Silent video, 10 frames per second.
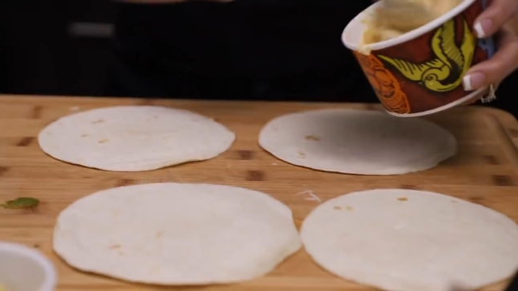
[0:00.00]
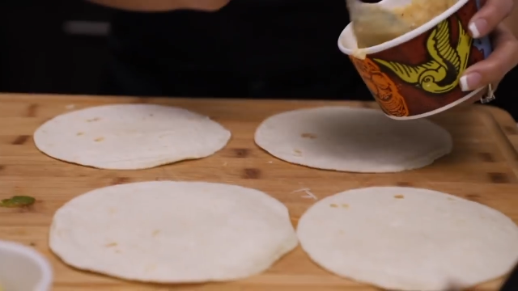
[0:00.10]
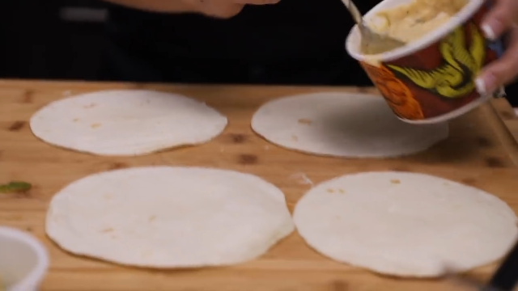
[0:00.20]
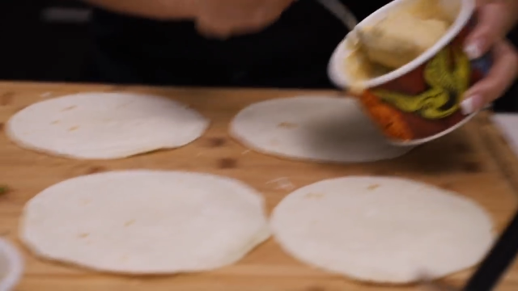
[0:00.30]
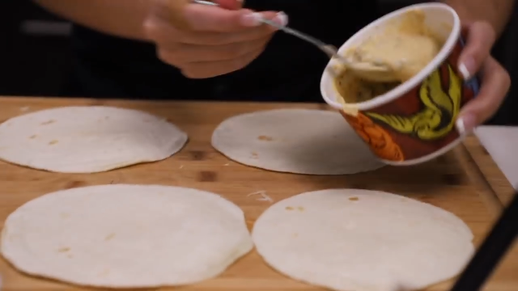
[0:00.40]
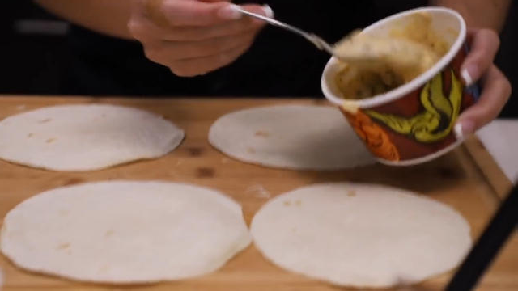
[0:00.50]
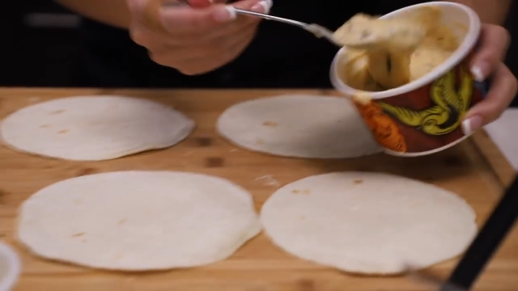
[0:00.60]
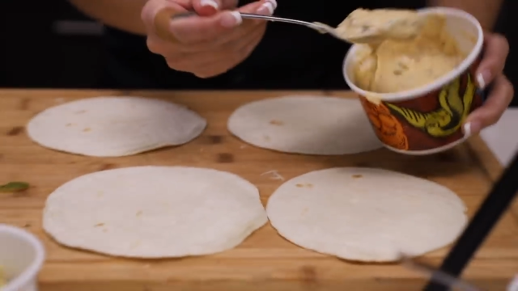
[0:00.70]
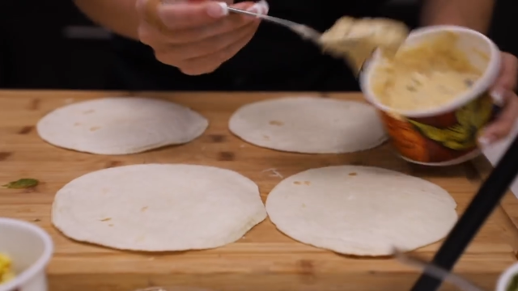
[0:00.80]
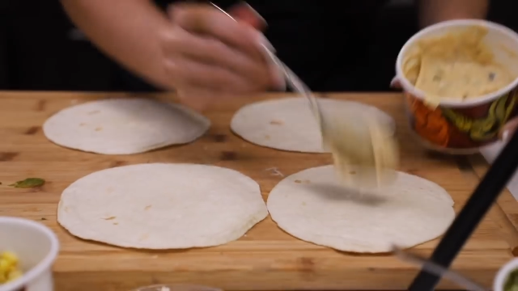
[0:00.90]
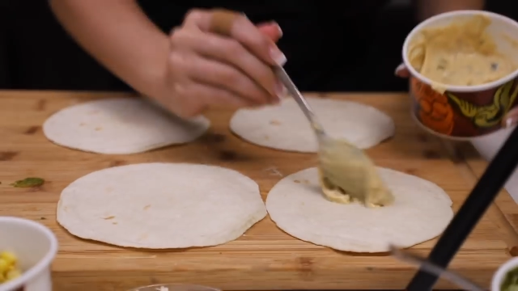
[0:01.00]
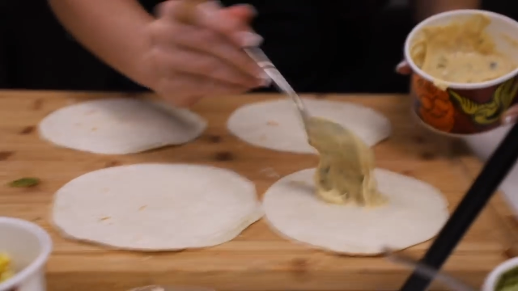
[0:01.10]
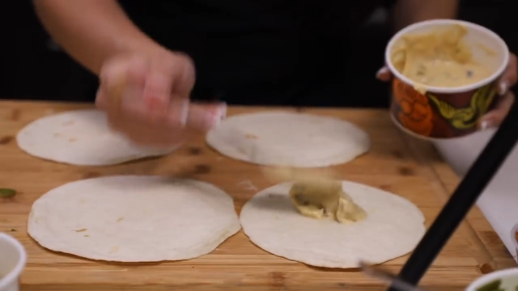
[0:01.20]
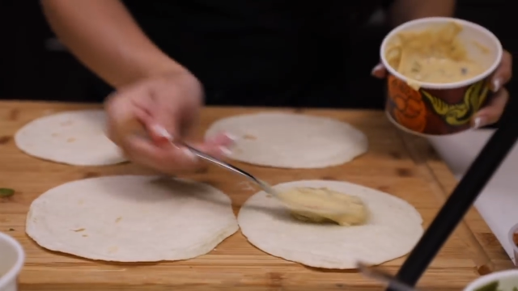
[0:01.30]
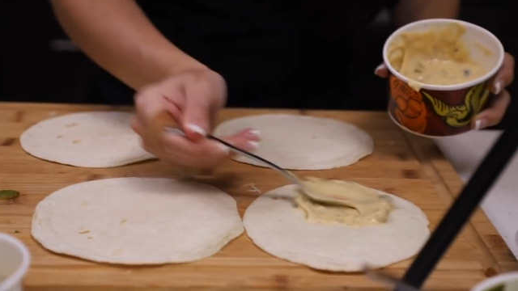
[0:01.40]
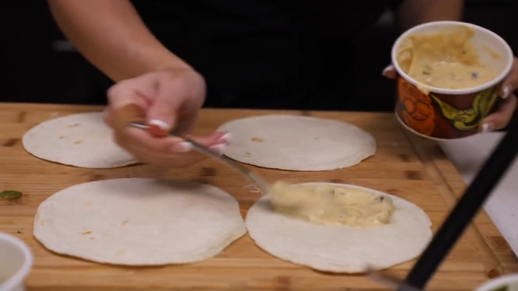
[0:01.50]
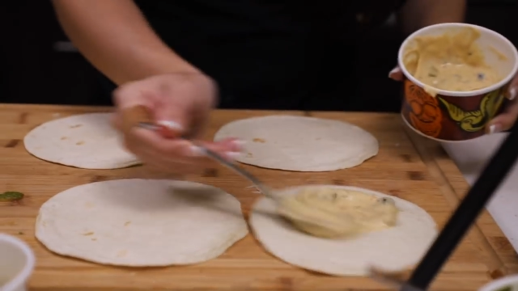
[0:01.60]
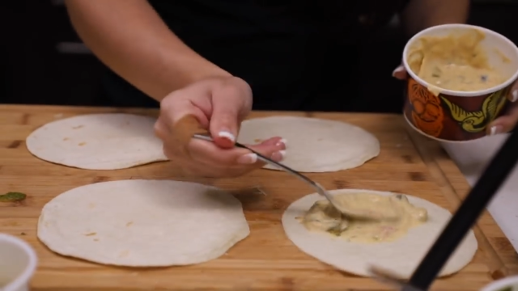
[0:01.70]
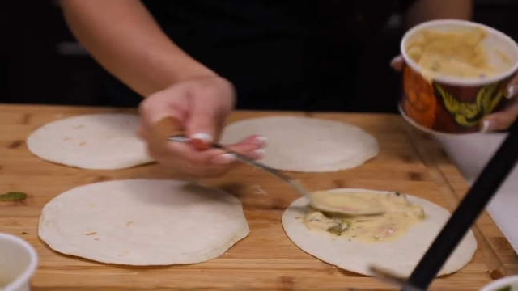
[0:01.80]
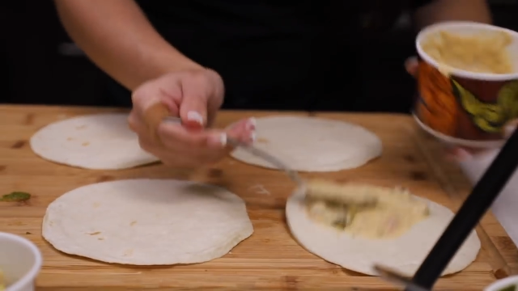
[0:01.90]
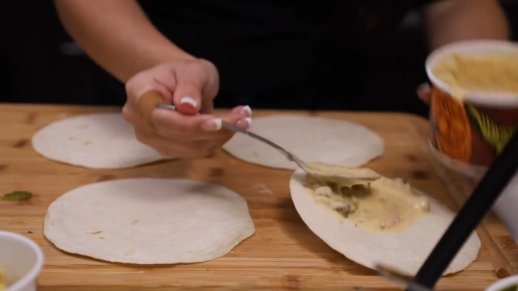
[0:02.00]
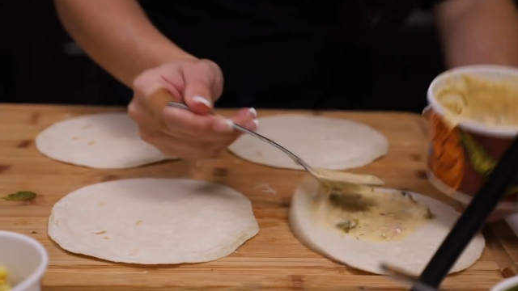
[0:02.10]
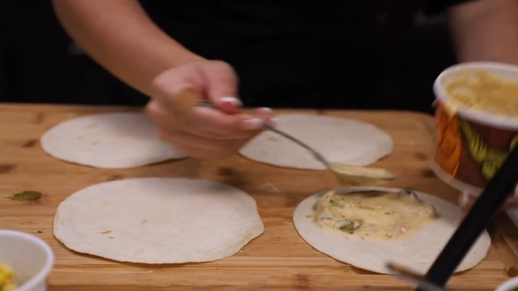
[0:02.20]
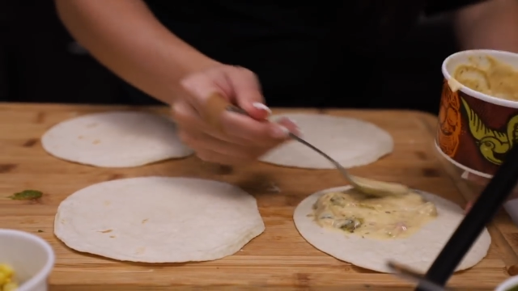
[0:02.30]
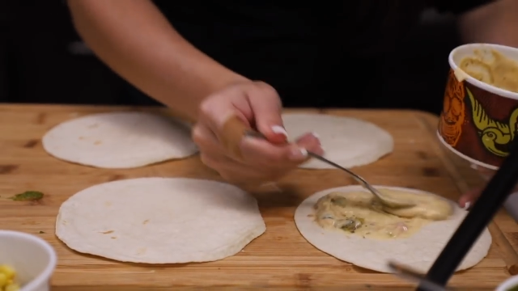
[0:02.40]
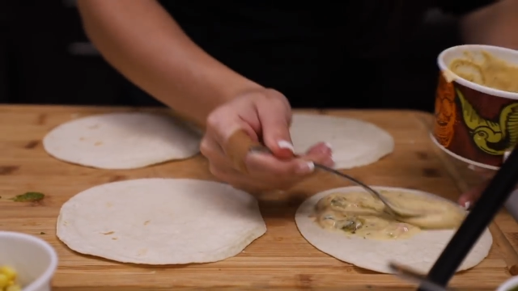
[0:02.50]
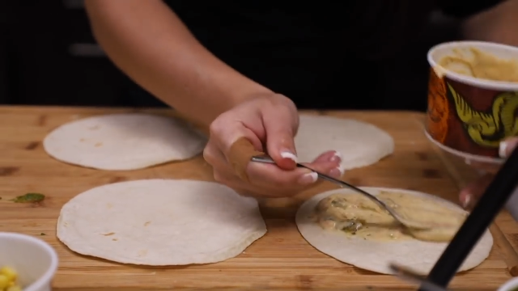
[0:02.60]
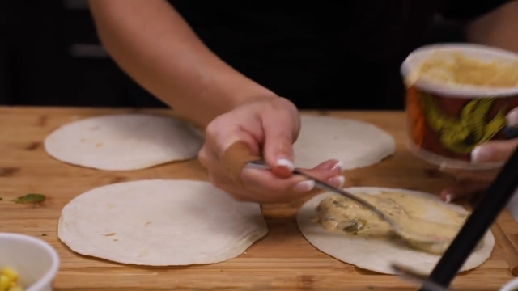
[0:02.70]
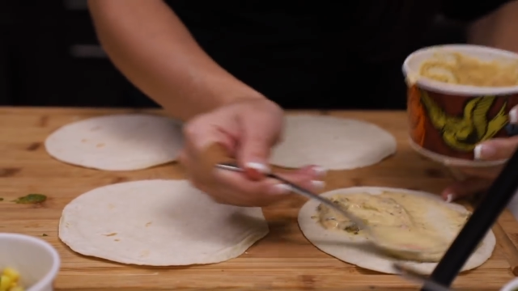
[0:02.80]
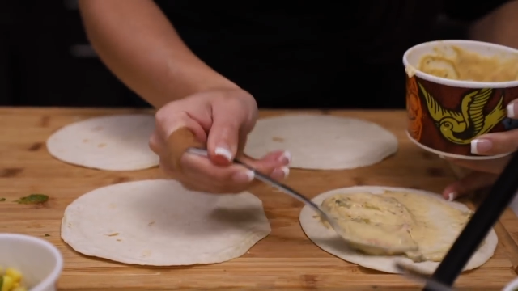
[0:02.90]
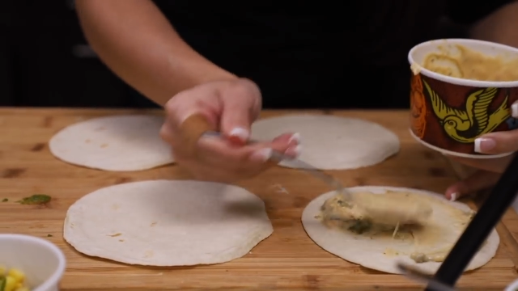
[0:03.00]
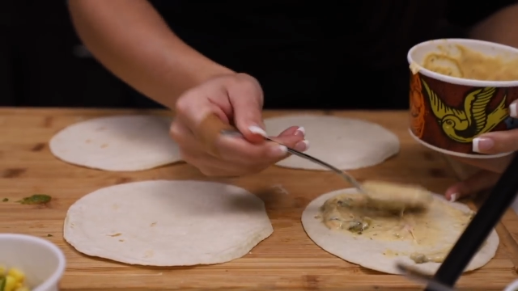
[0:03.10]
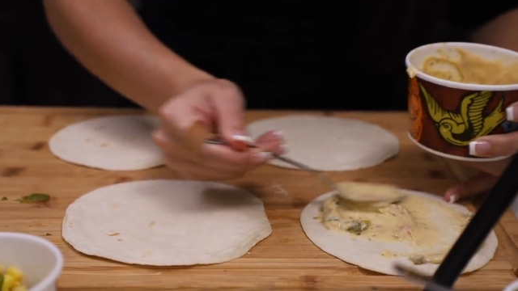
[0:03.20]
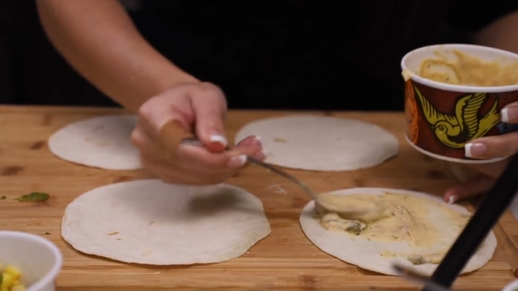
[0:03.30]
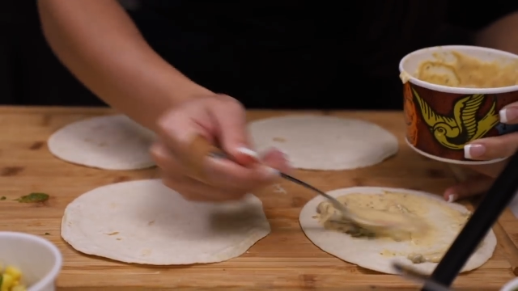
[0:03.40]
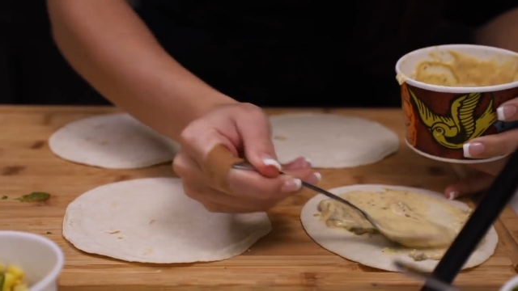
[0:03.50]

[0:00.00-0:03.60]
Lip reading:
No face is visible, so there are no lips to read.